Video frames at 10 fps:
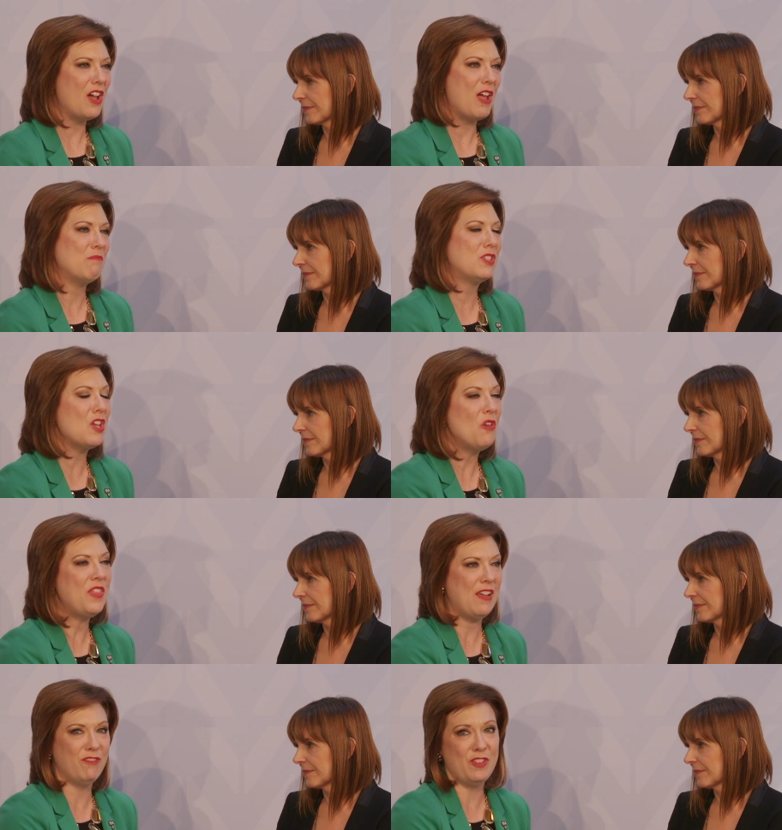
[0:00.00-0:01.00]
Speaker 1: am so
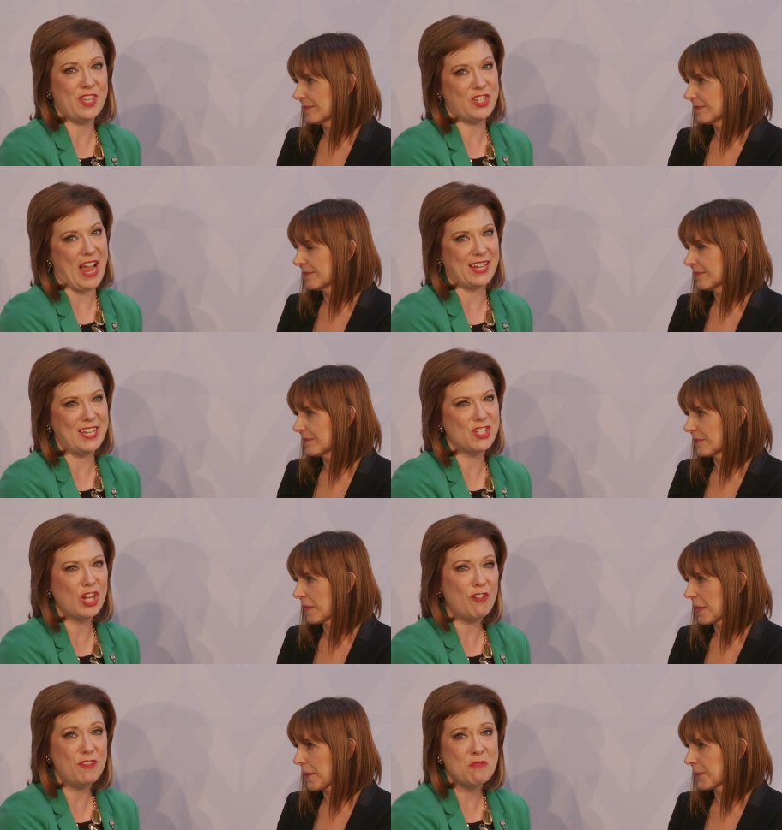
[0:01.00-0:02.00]
thankful that Jackie took
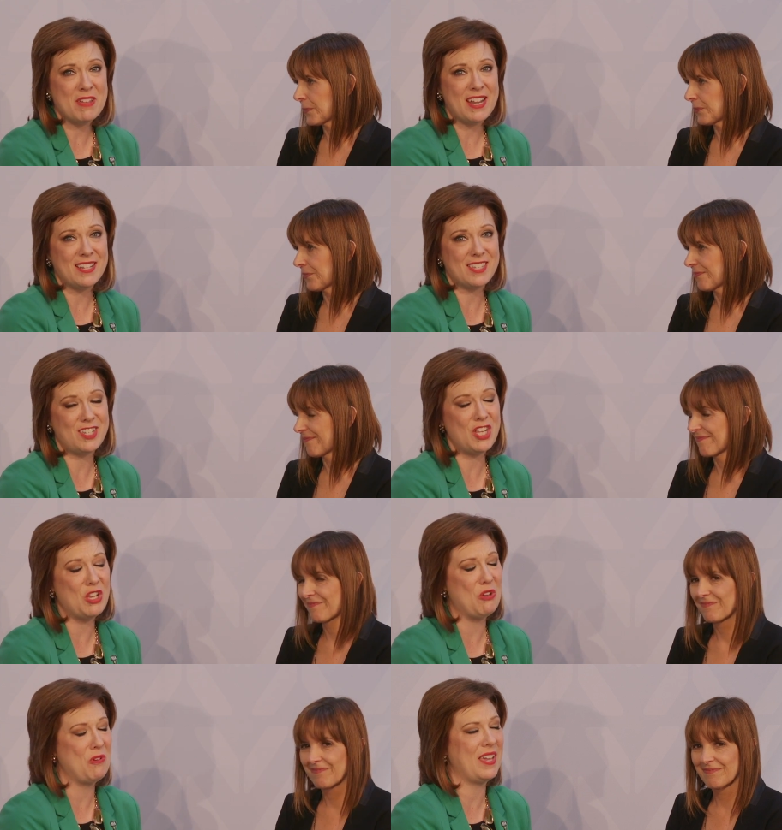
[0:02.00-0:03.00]
a few minutes
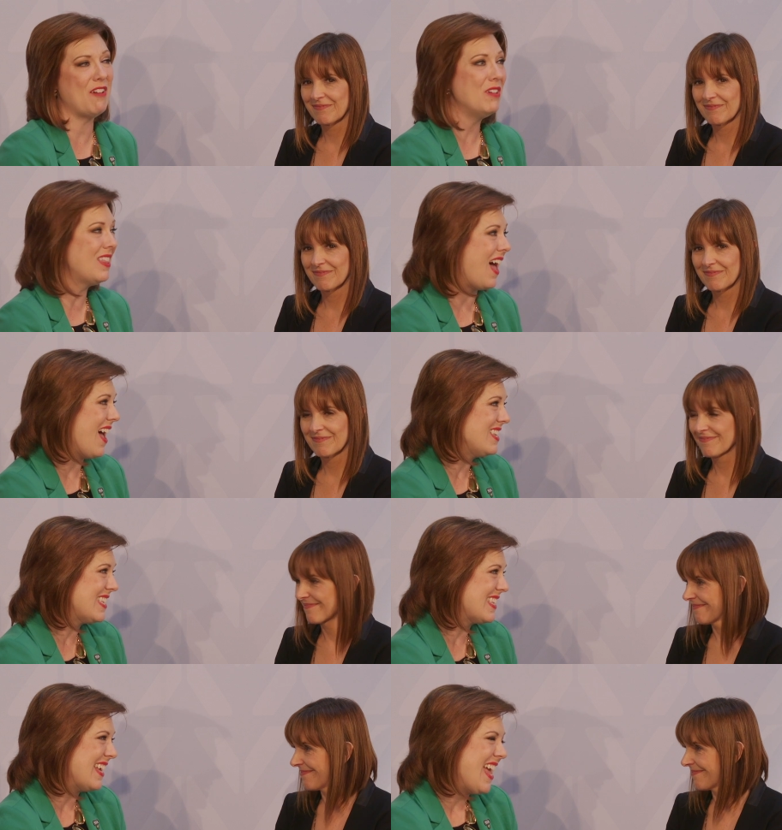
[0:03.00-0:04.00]
to get with
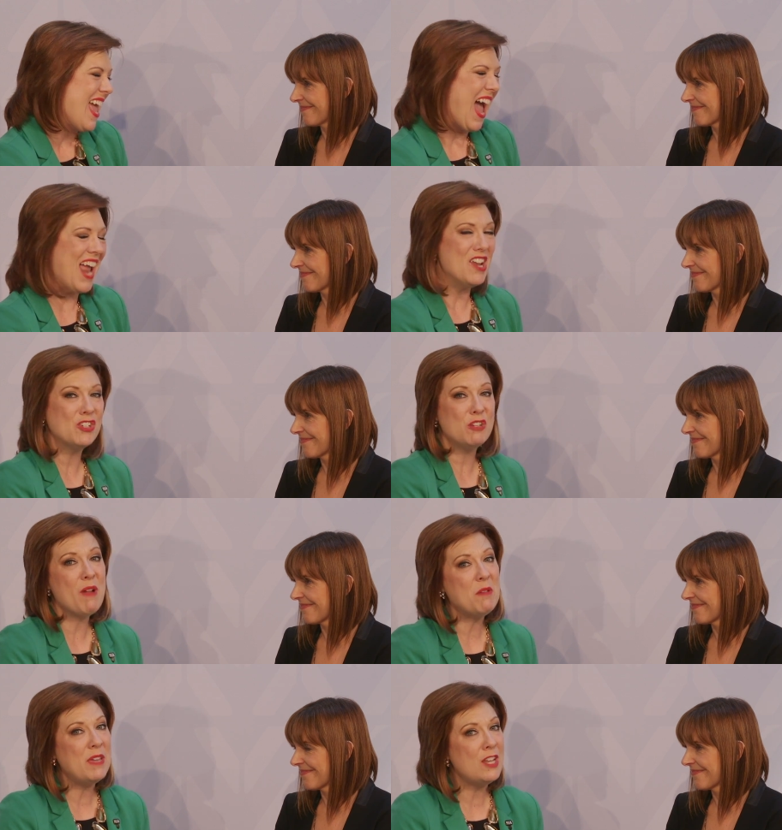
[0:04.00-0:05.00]
us. I know she
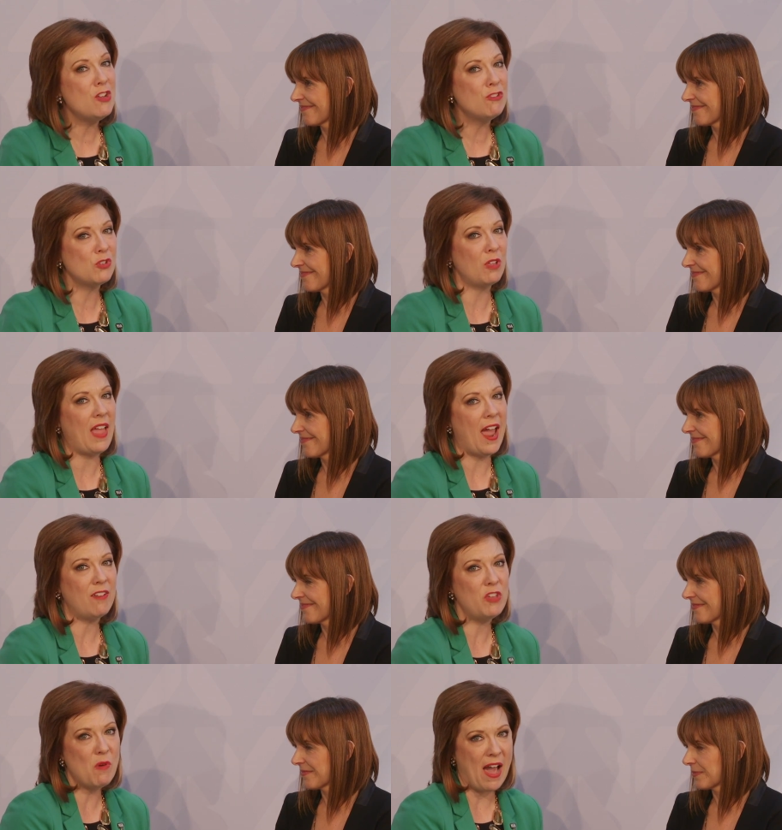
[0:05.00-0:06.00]
might be new to a lot
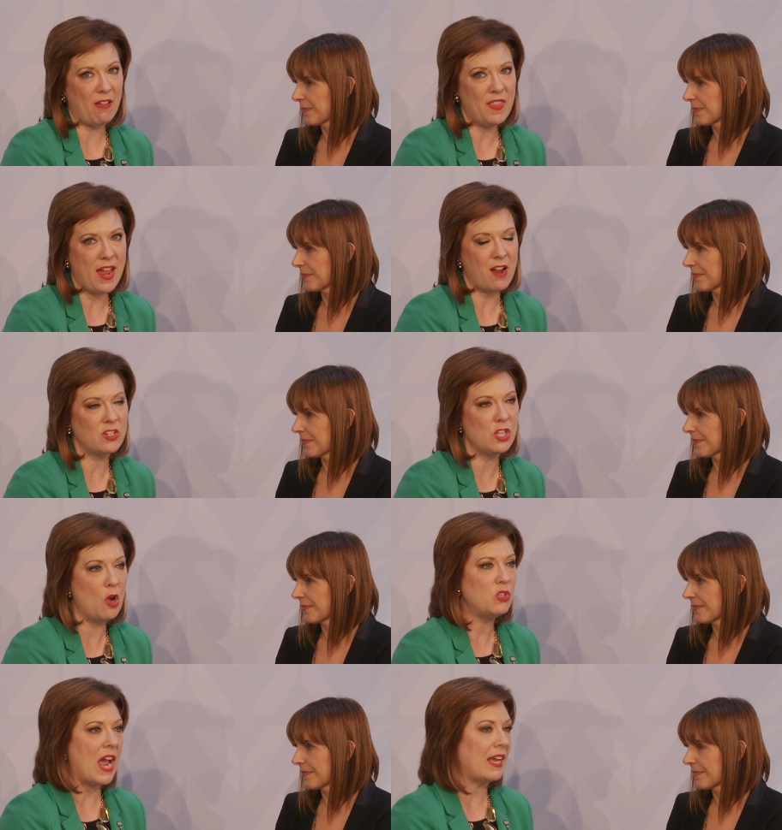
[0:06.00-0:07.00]
of you out there. So,
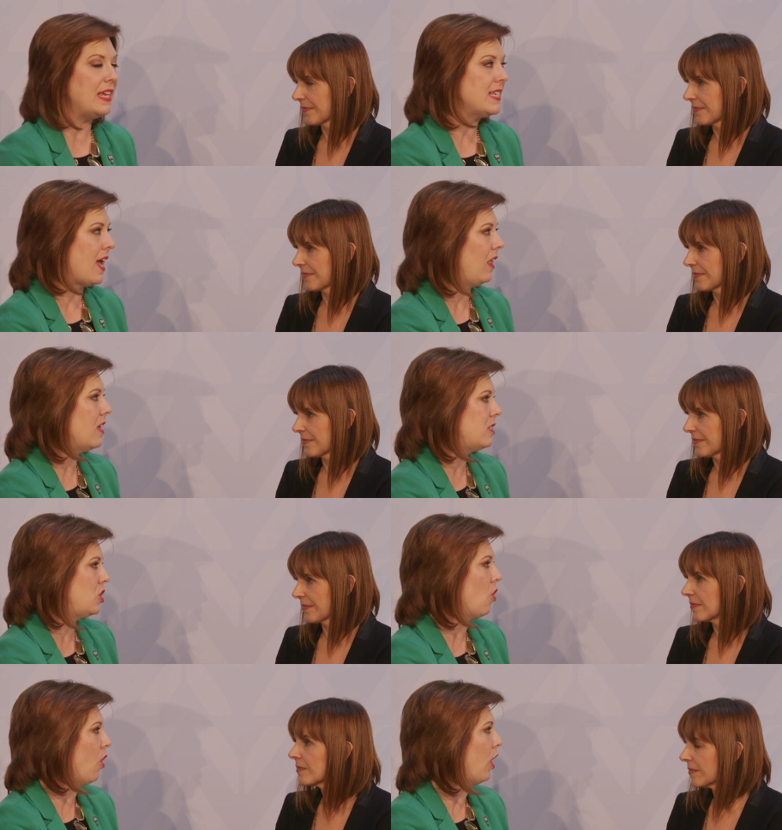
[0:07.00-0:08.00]
Jackie, tell us
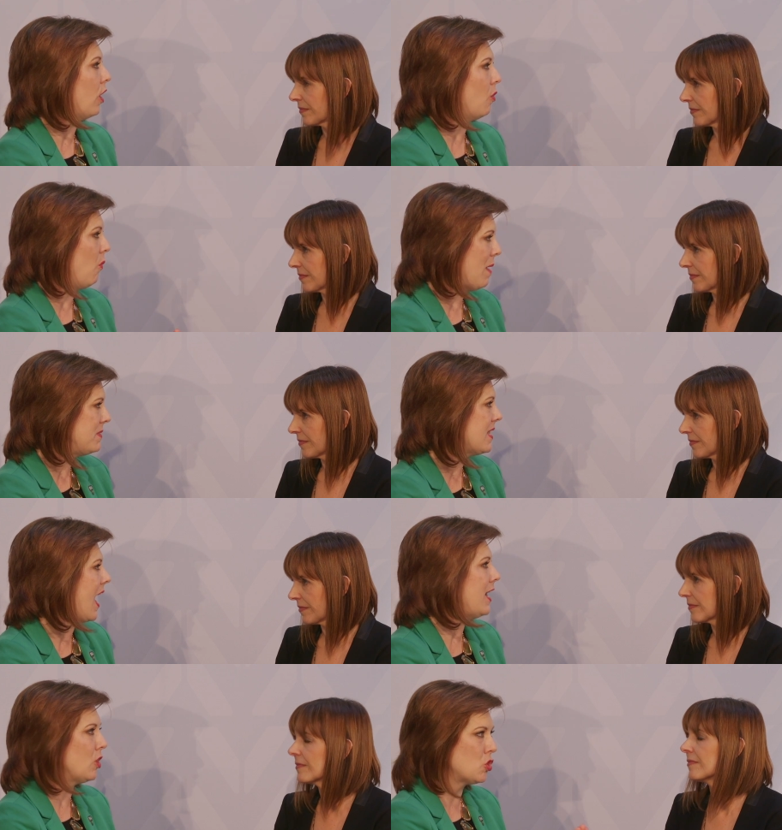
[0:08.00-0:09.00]
your
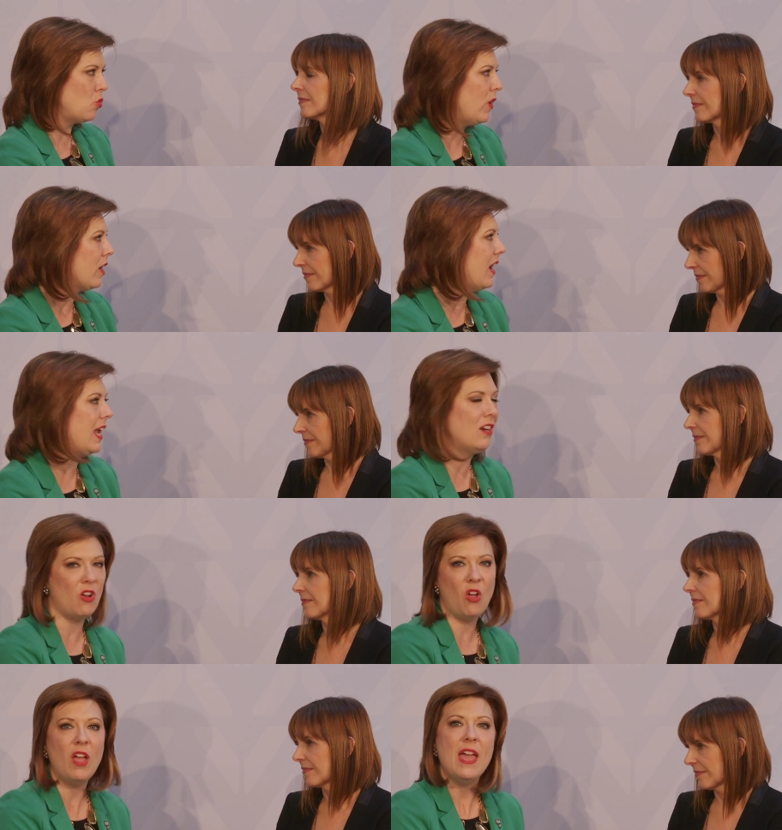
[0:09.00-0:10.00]
website, your Twitter
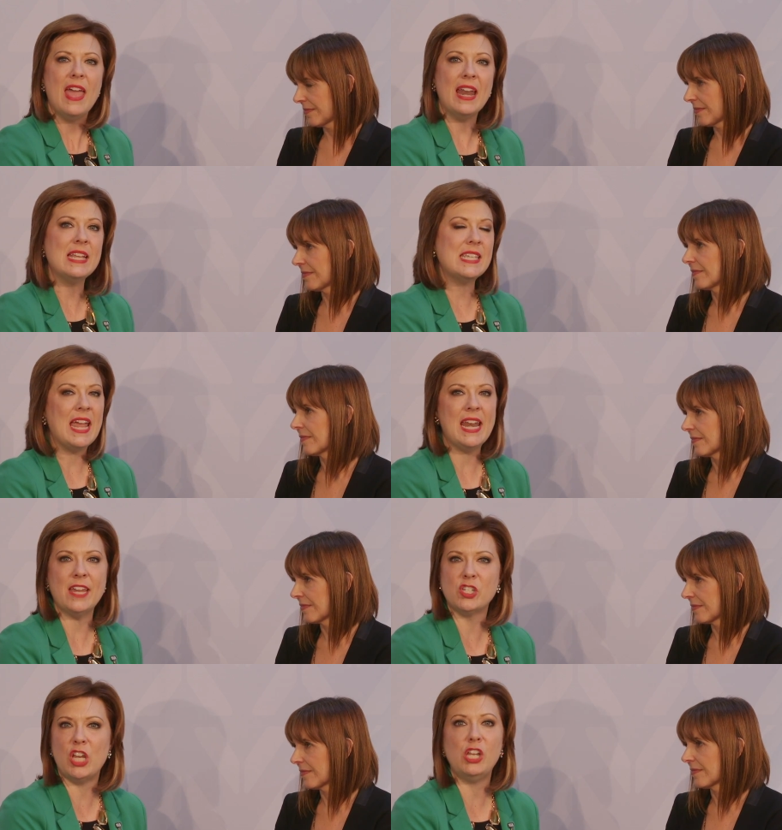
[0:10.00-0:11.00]
handle, NSA
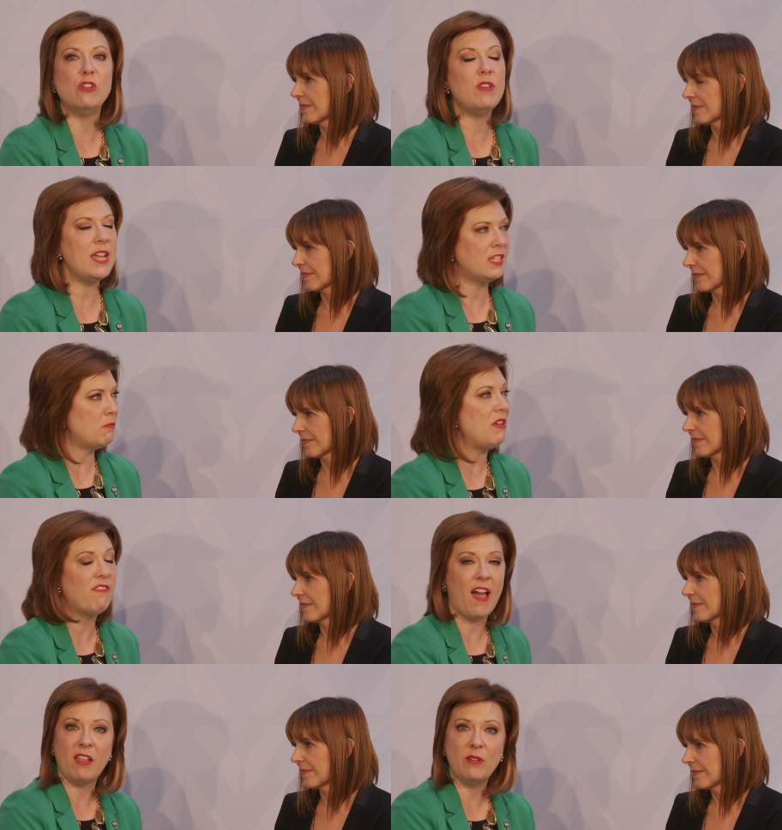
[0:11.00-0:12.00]
Nation. You need to be
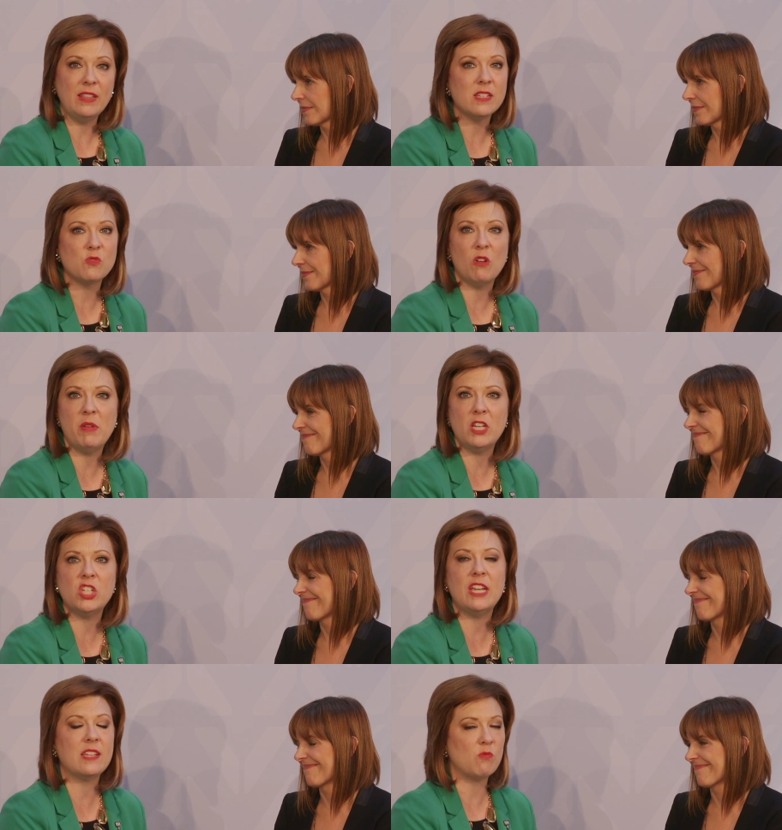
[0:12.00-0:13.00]
following this woman.
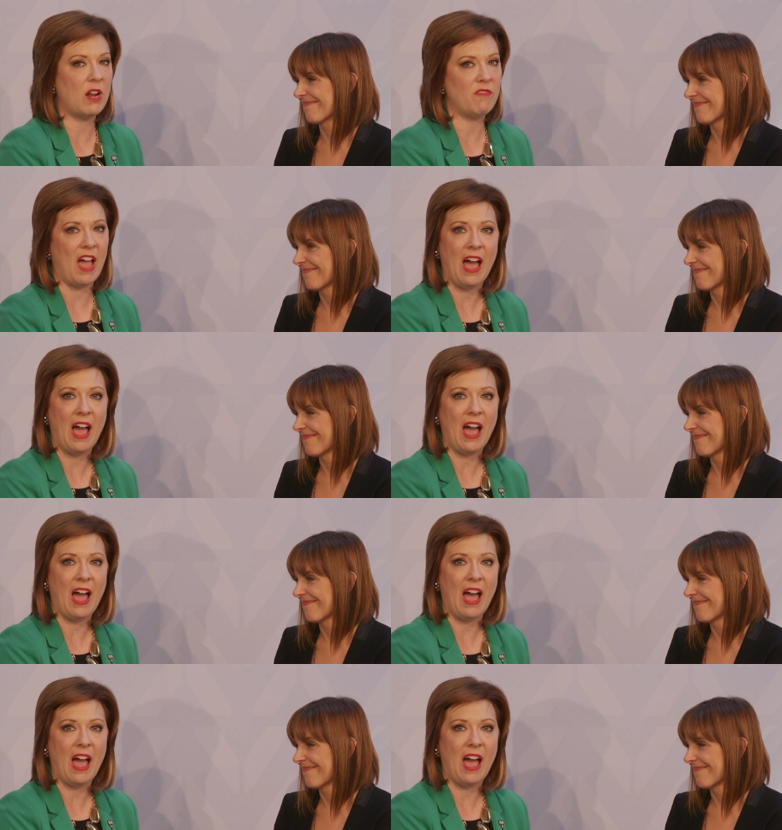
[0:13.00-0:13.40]
She is one of the